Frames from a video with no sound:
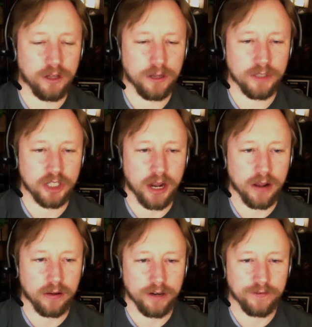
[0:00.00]
image
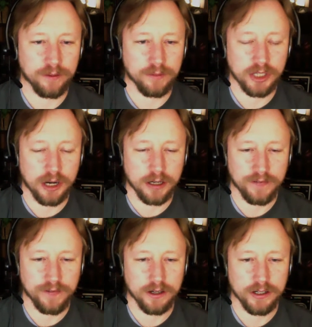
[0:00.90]
gallery from start to
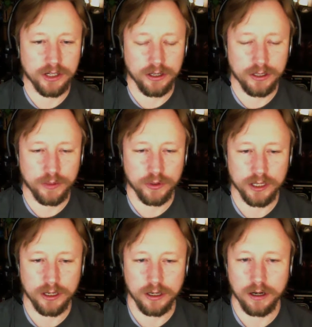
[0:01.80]
finish is
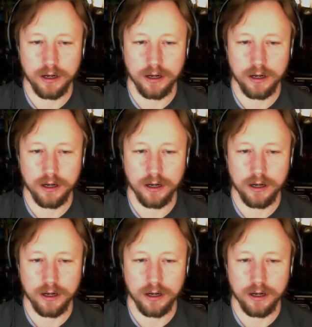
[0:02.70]
posted